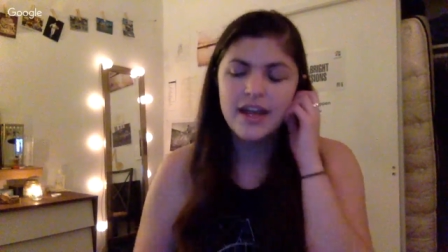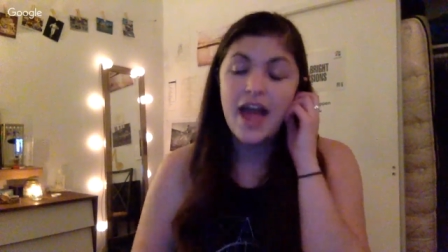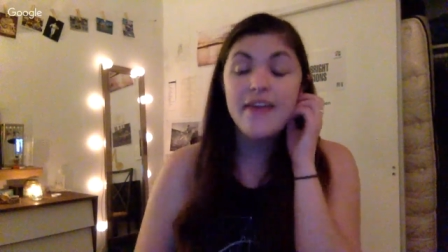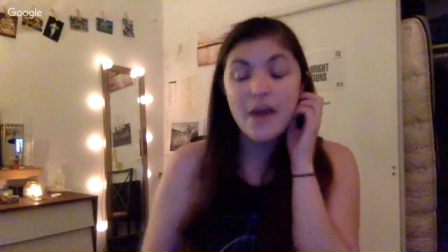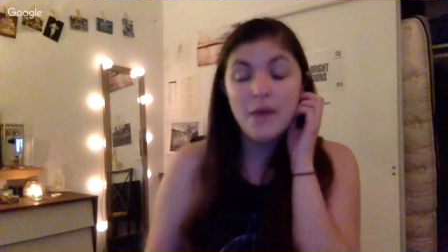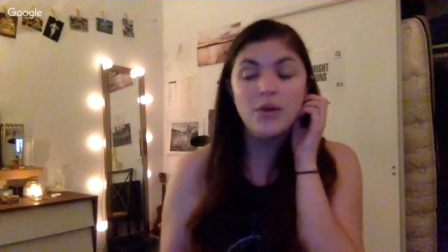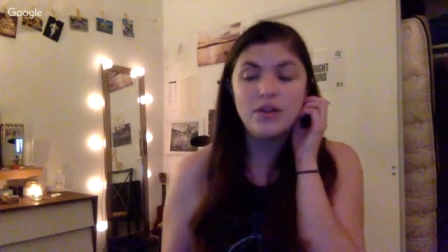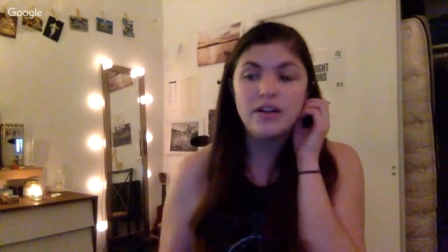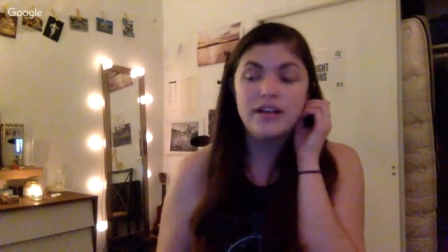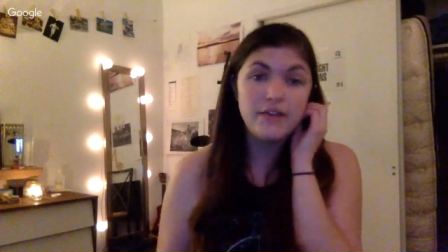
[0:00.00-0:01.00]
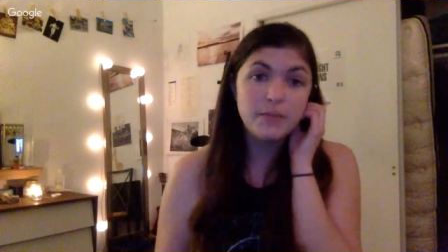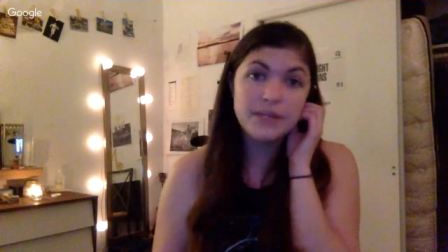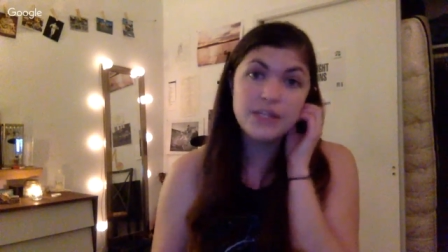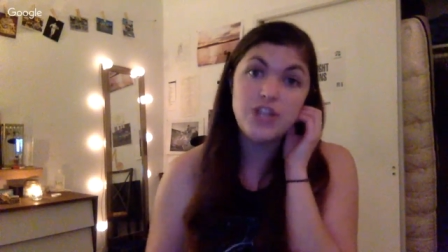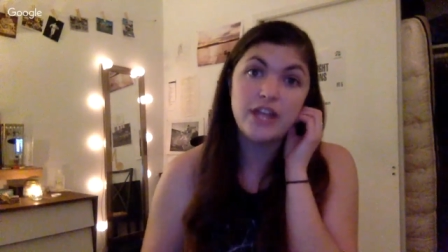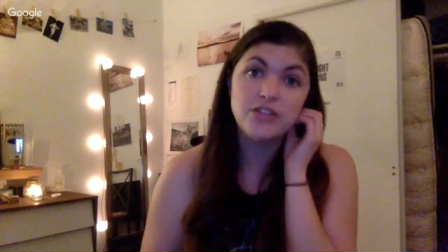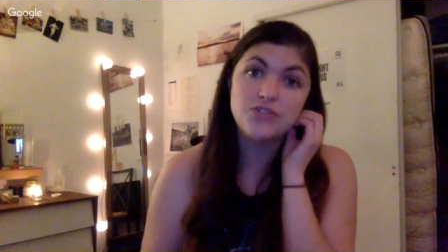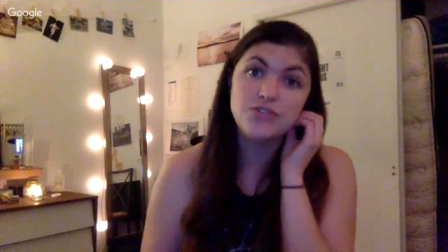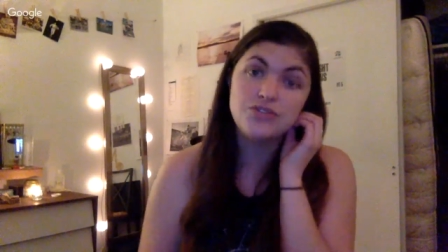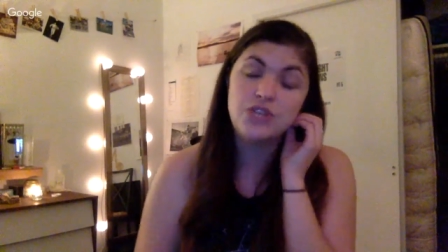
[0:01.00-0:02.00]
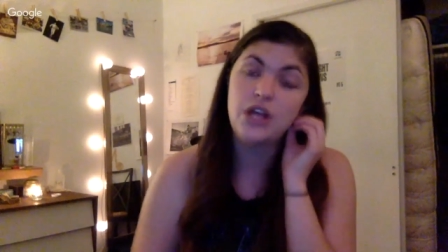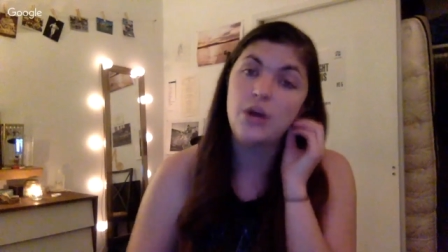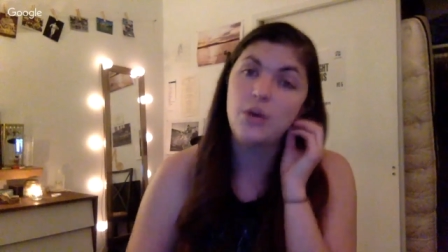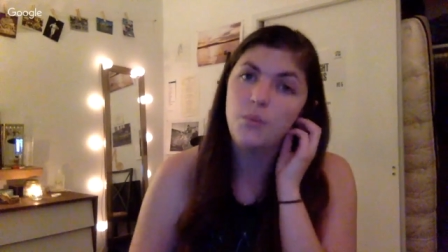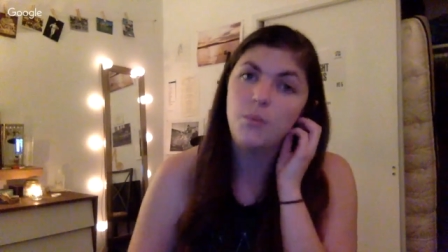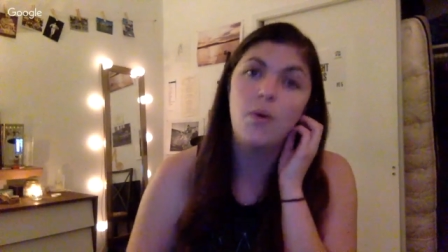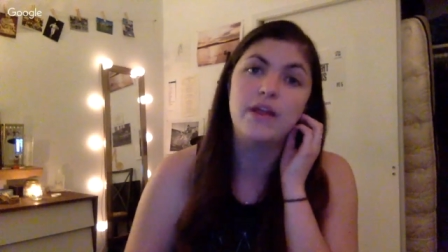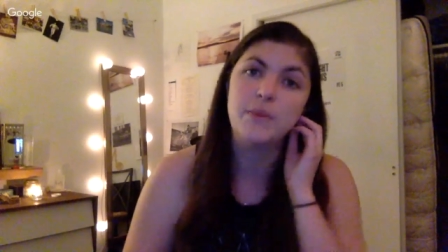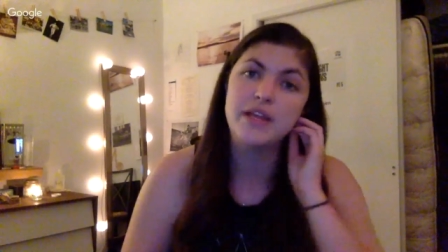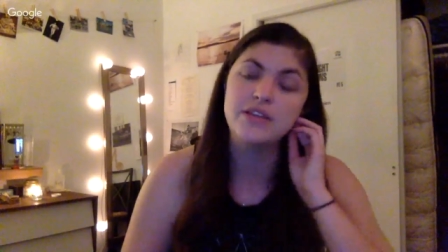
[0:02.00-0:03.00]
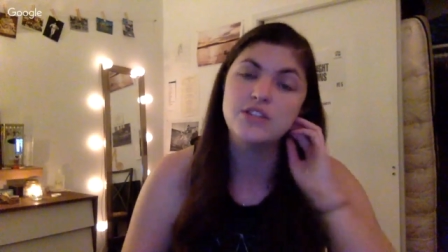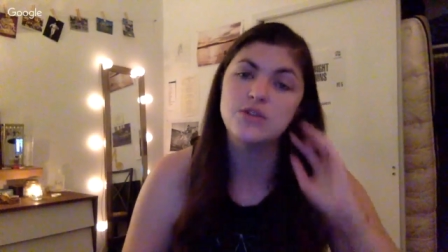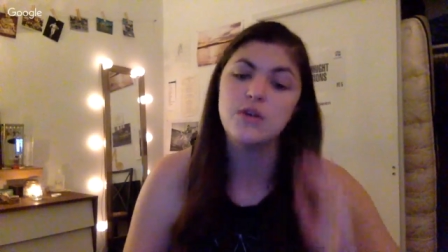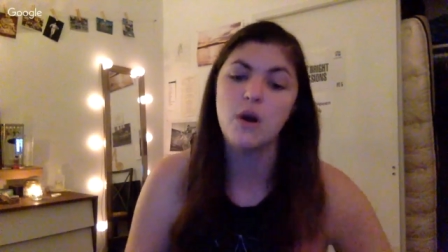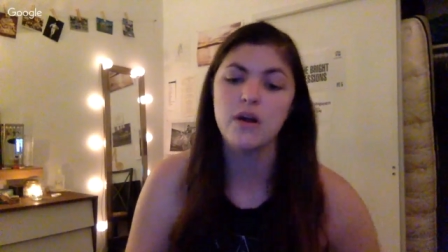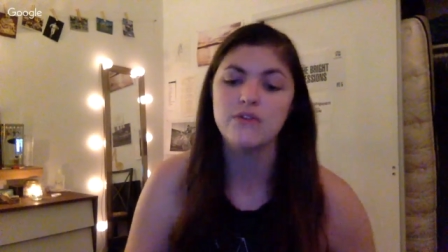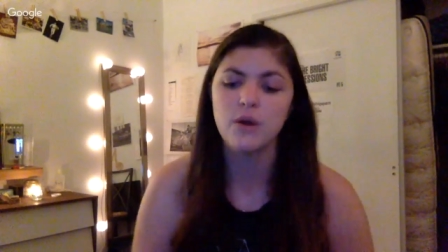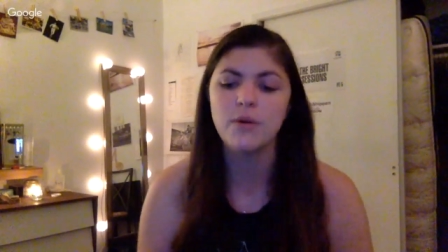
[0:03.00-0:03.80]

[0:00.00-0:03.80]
And that will inevitably change, what we do going forward.